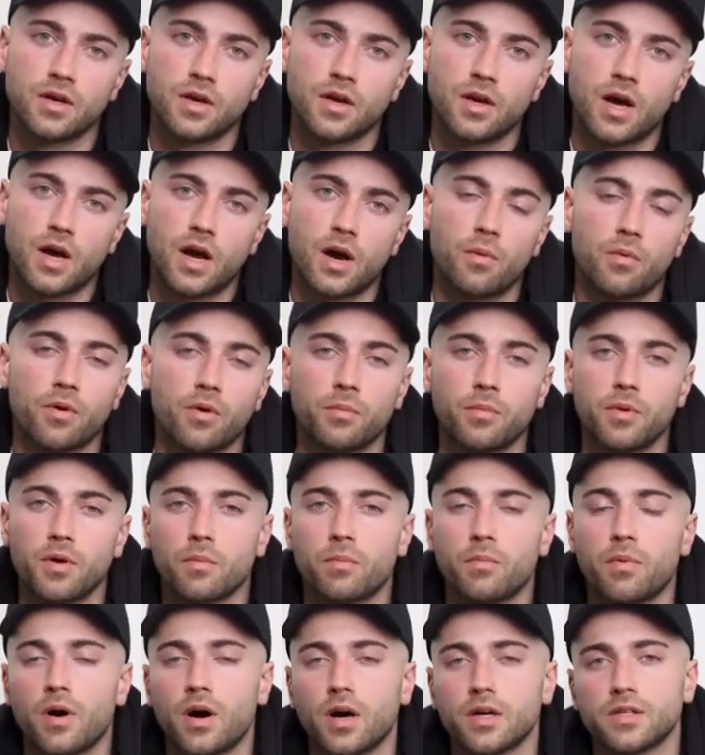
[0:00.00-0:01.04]
I want to be a
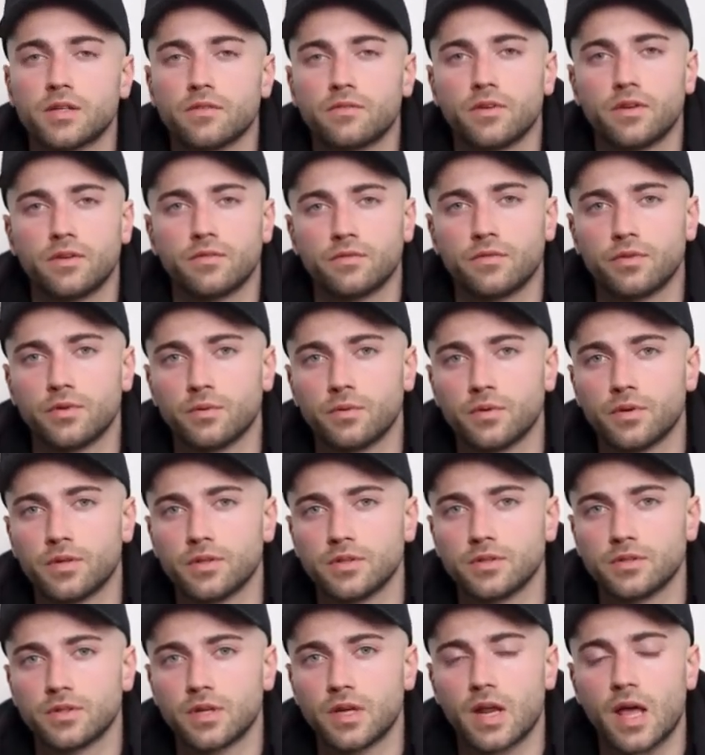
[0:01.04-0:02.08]
positive
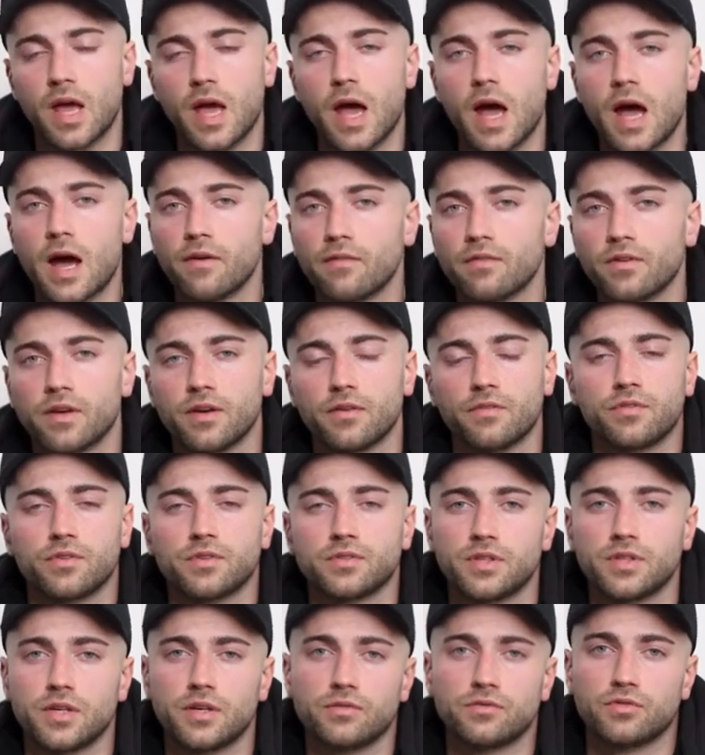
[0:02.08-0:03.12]
influence and an advocate for
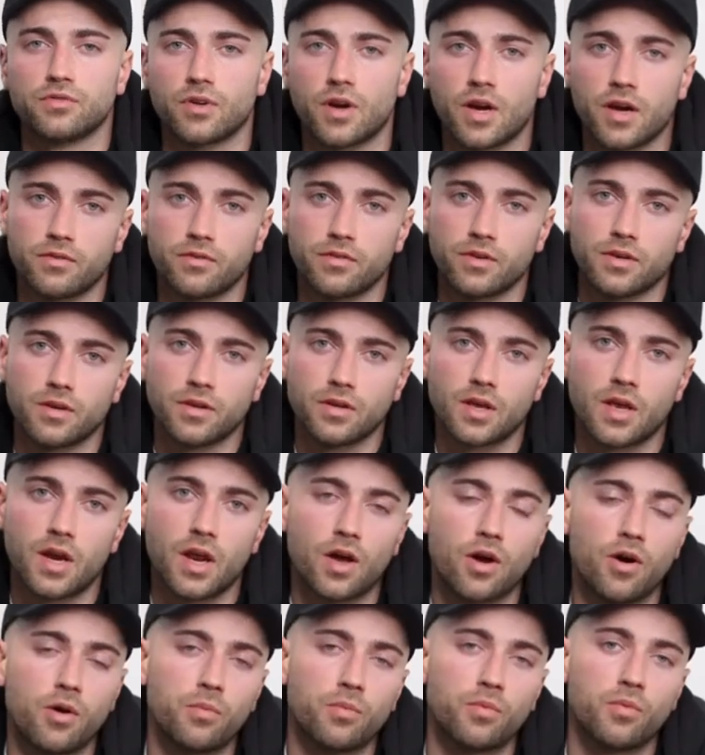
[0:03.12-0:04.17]
safe driving, and I
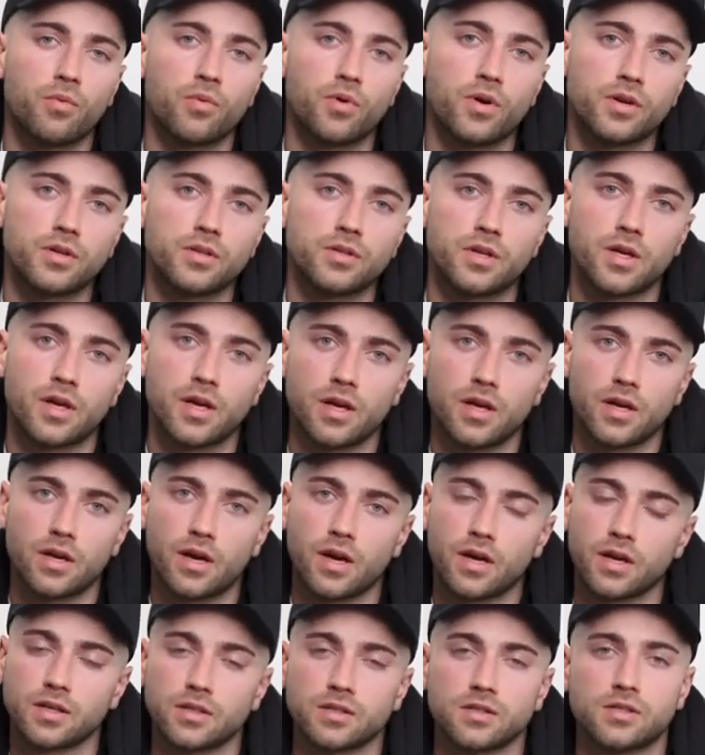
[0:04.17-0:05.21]
hope one day I
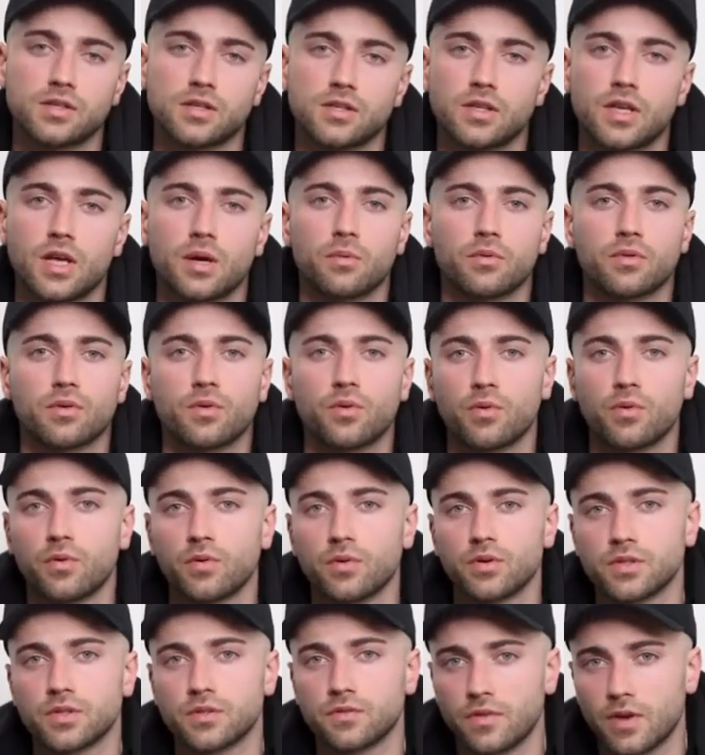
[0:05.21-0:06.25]
can sit down with
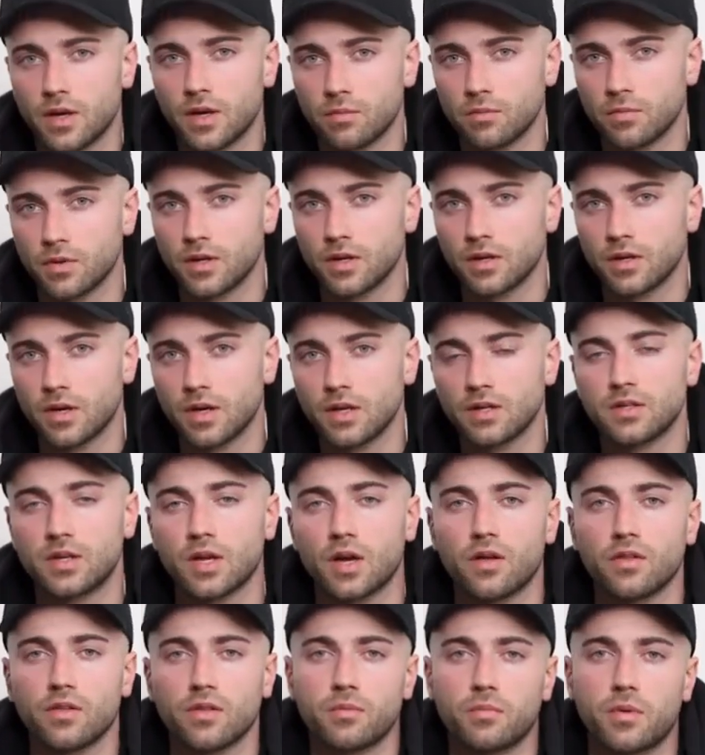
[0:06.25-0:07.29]
Corey's family and
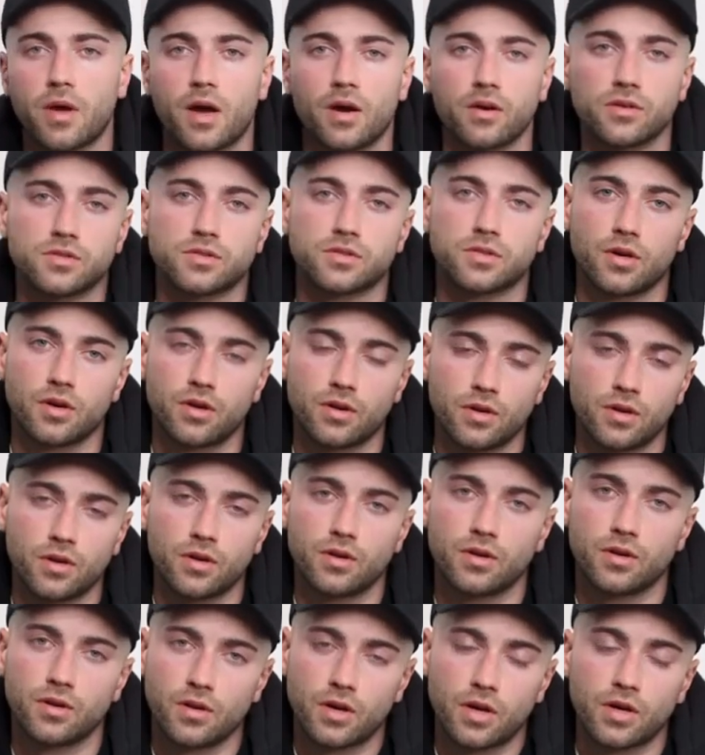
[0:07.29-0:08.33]
tell them how sorry
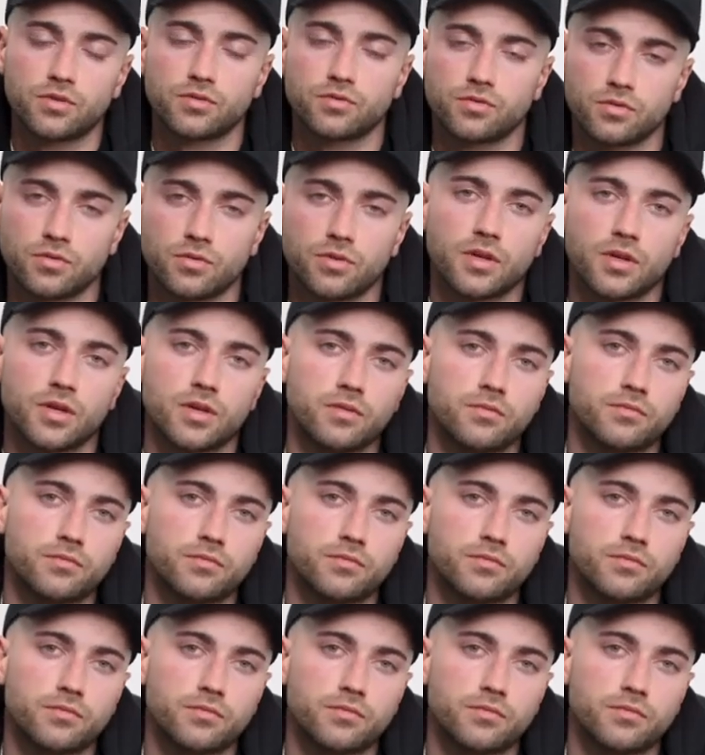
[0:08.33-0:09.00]
I truly am.